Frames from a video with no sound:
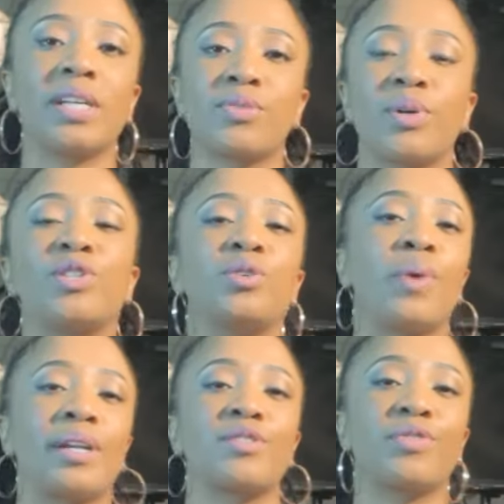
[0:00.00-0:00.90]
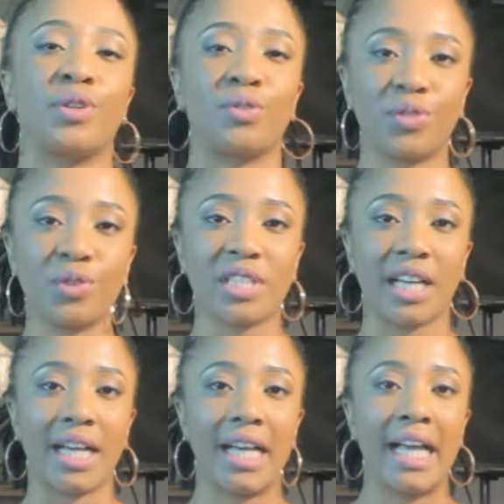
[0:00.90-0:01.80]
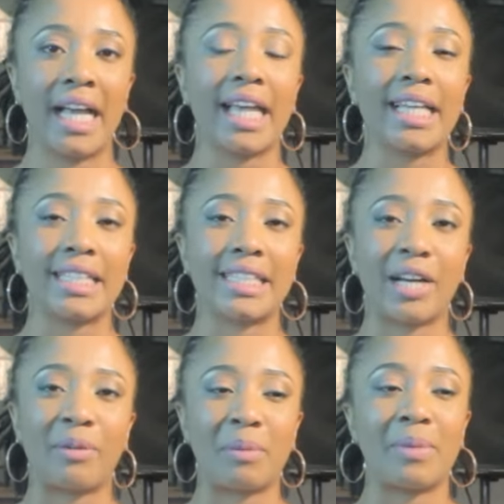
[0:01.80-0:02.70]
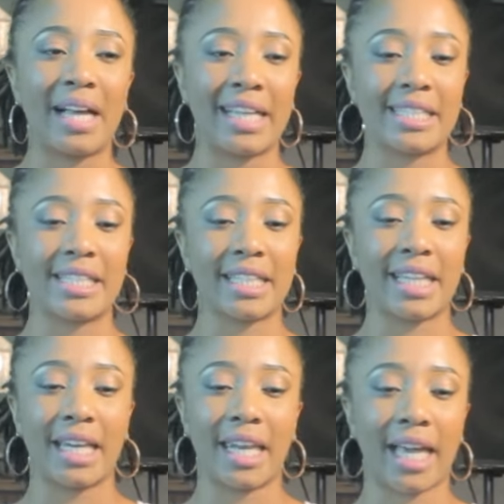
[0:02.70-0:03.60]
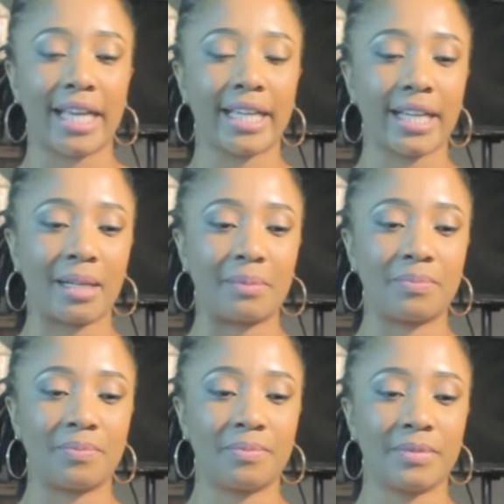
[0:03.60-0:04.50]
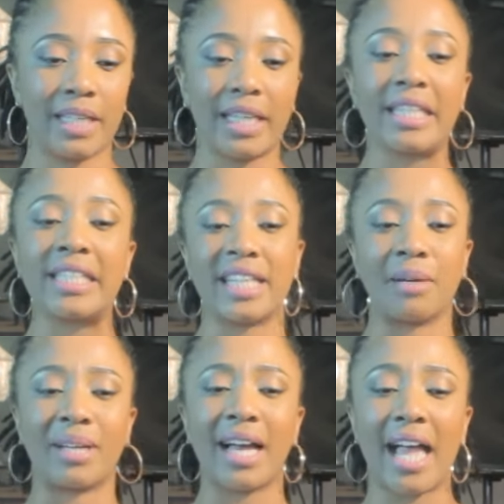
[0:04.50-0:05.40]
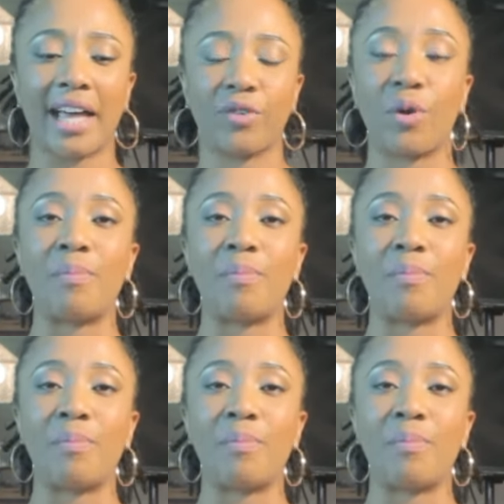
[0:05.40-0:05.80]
was what do you want for your future. And I remember I had said I like India, but I had a